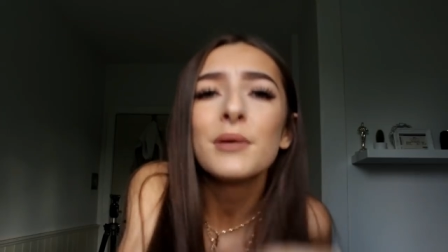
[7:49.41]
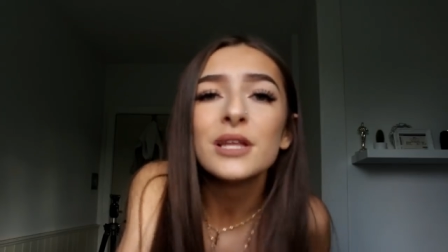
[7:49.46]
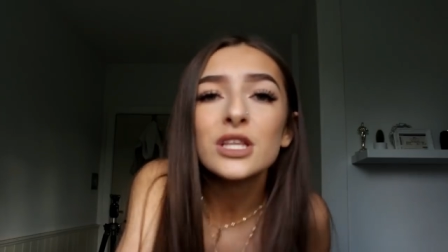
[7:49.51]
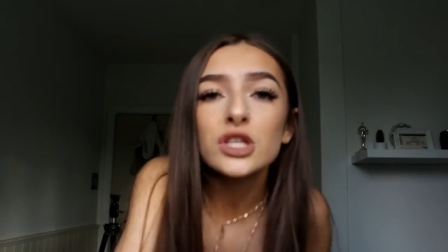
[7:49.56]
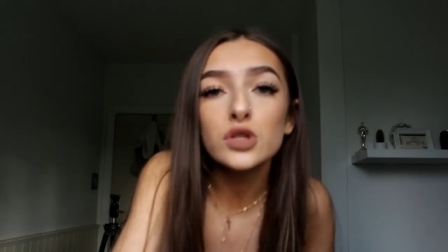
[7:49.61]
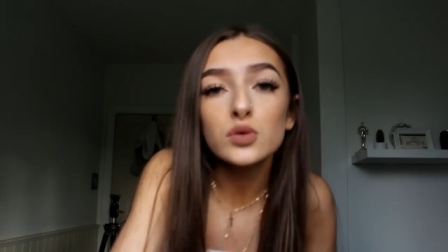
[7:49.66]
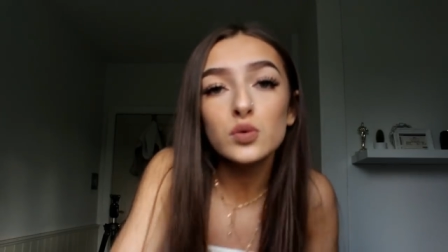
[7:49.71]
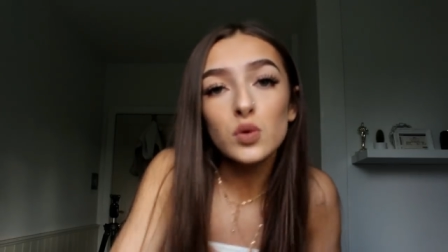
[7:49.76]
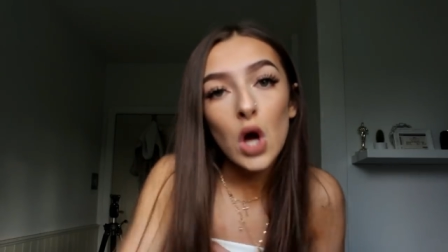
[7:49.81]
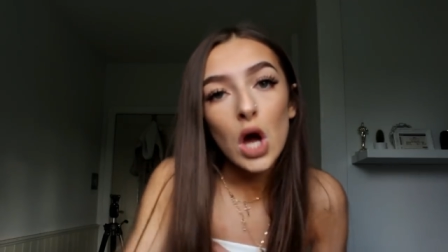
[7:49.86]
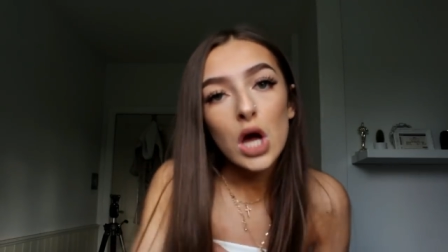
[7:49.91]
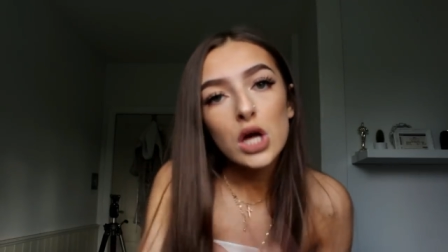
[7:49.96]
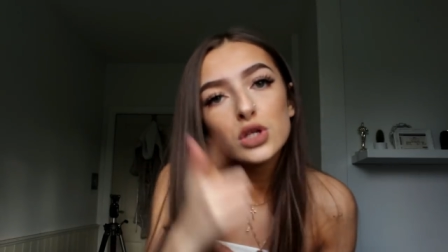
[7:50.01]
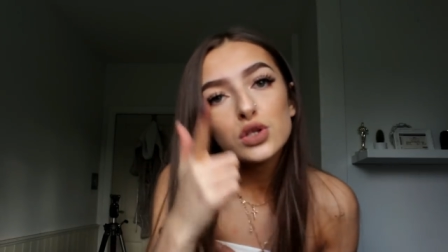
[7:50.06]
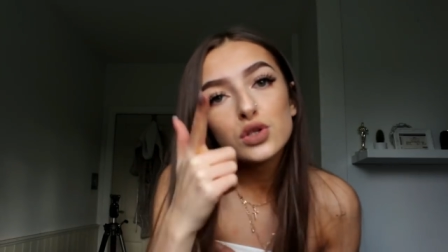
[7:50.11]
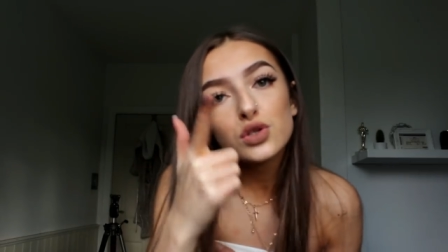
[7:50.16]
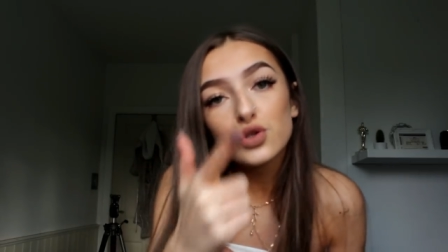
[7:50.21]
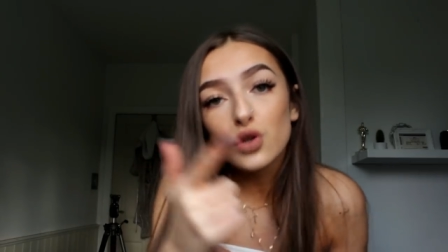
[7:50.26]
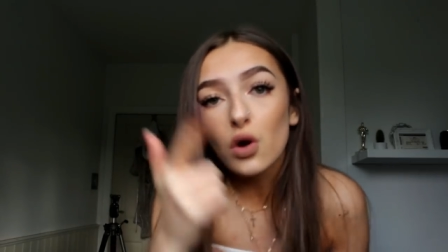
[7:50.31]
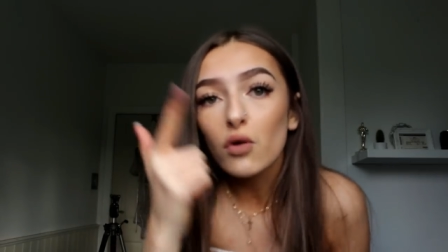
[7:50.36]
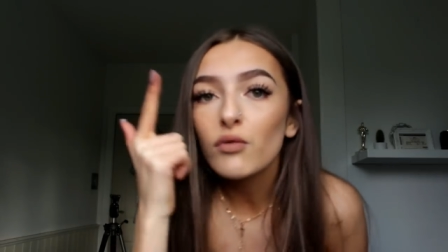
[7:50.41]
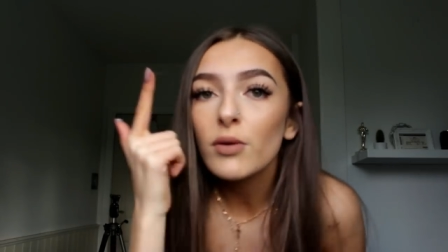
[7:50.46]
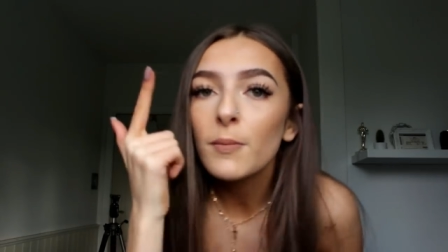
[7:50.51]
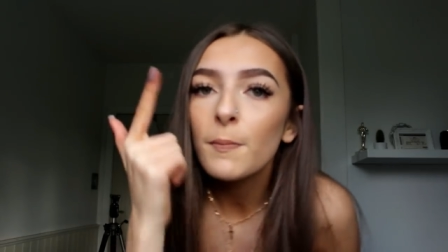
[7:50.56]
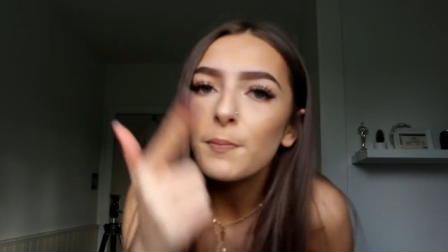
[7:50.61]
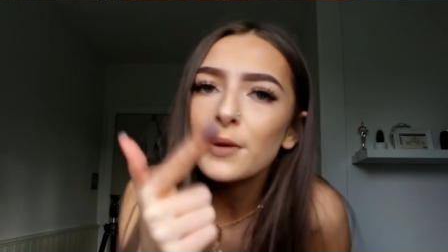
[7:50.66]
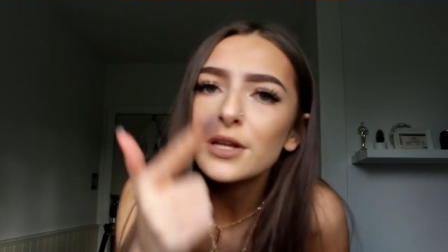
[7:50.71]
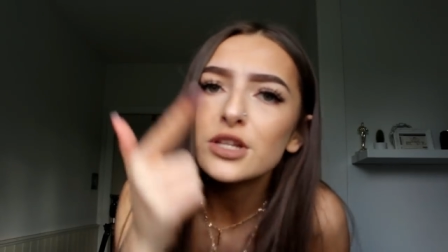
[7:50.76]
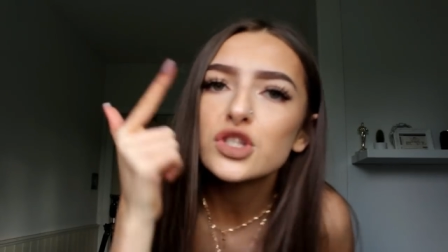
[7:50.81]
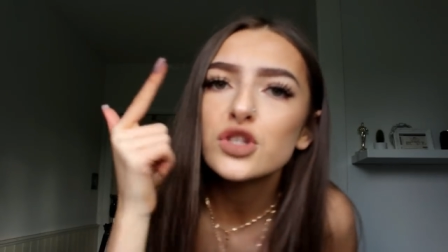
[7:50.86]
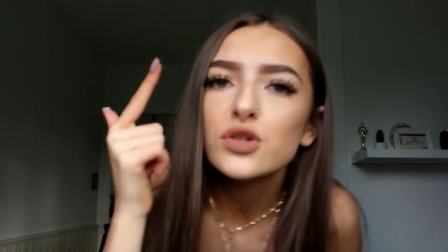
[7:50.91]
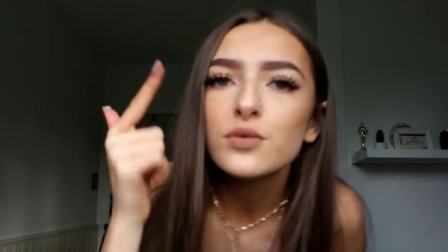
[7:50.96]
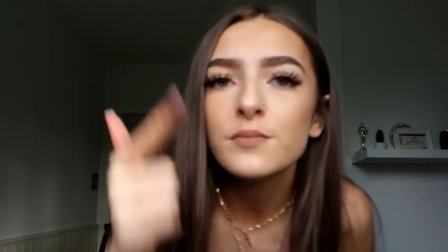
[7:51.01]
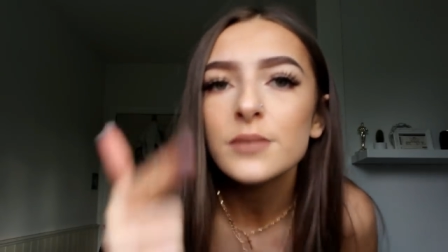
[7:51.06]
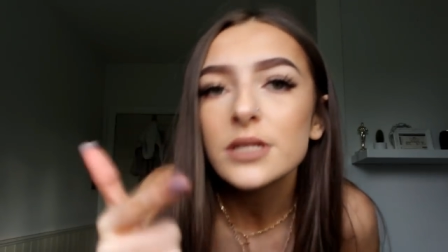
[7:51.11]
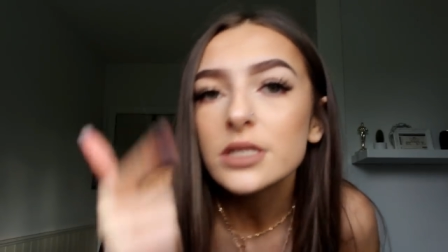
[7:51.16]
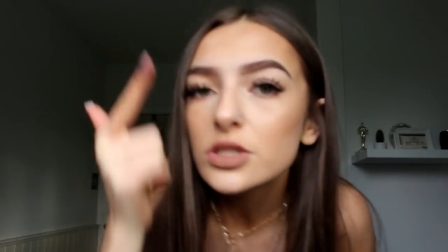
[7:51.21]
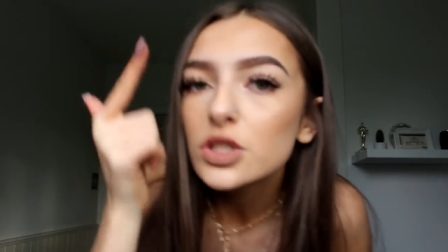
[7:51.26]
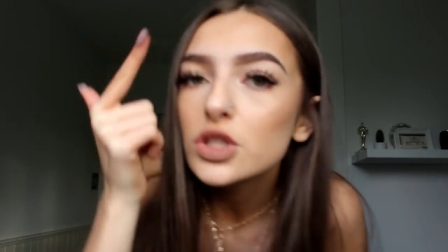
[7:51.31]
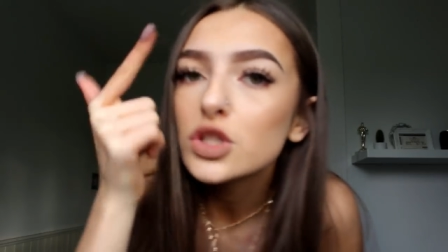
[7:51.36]
Bitch, sorry, bitch, you
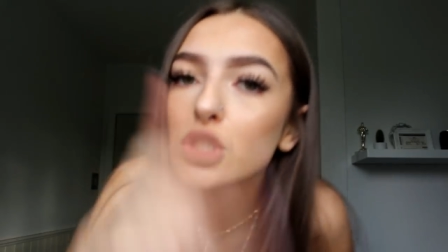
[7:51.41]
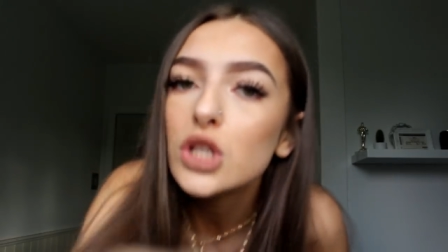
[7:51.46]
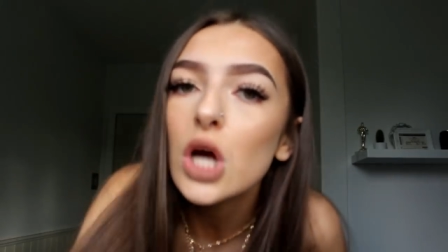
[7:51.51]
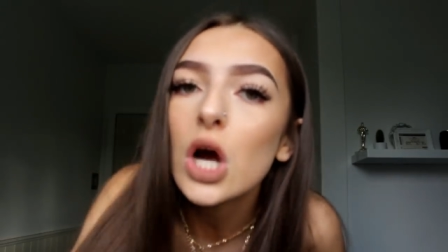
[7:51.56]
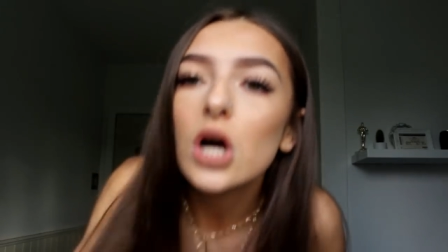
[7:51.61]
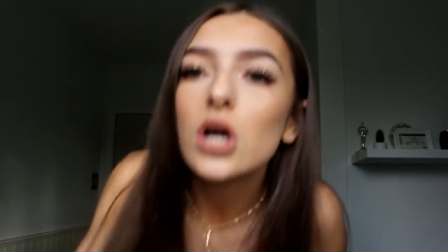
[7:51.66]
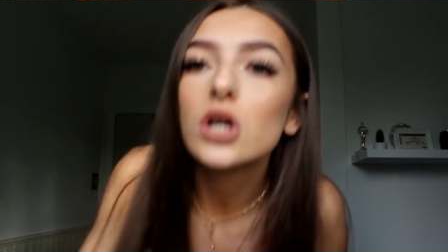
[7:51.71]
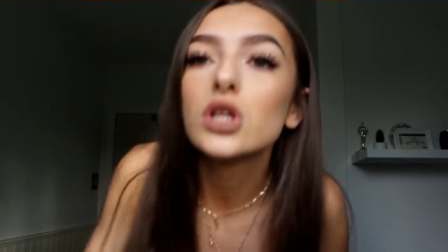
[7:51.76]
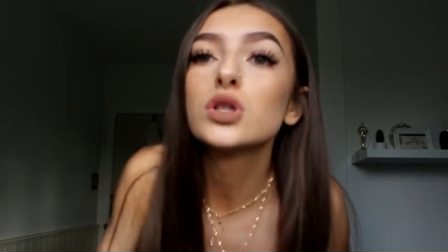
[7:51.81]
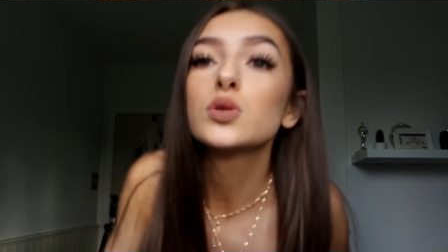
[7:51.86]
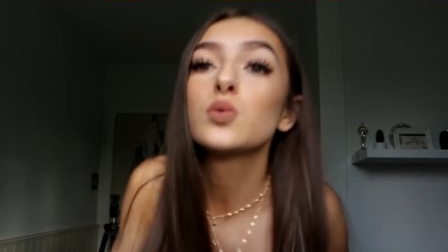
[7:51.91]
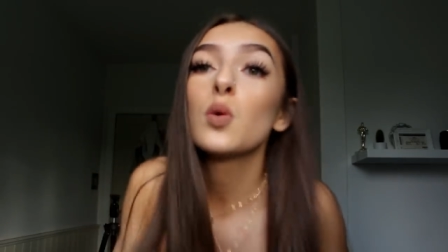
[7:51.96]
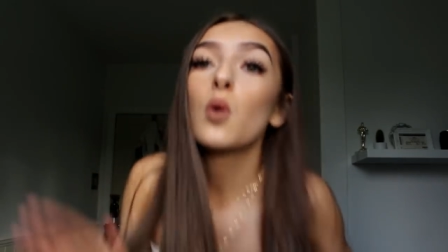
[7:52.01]
missed your chance.